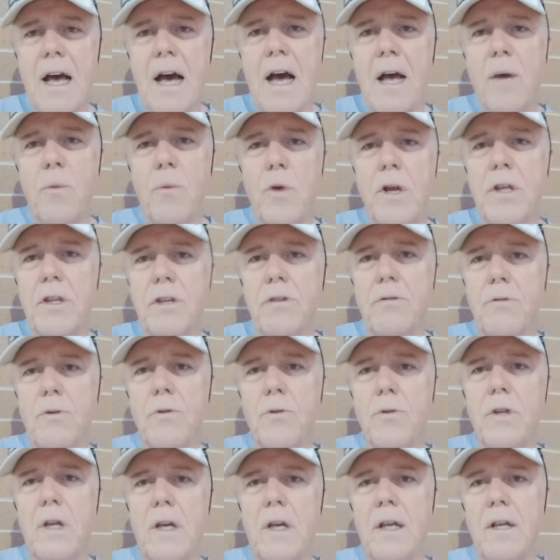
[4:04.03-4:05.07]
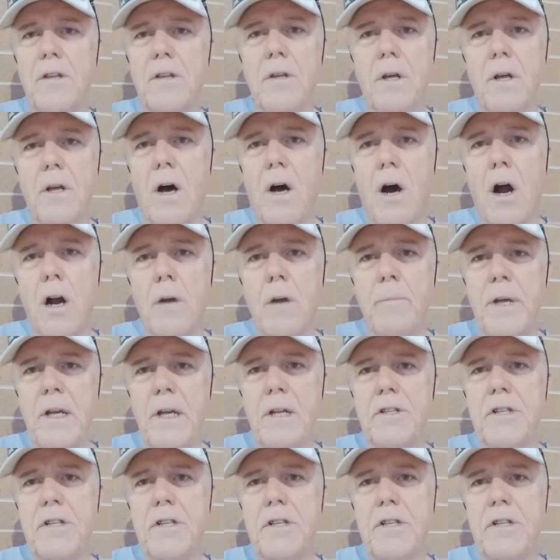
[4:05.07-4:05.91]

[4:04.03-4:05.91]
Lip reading: I went through the Army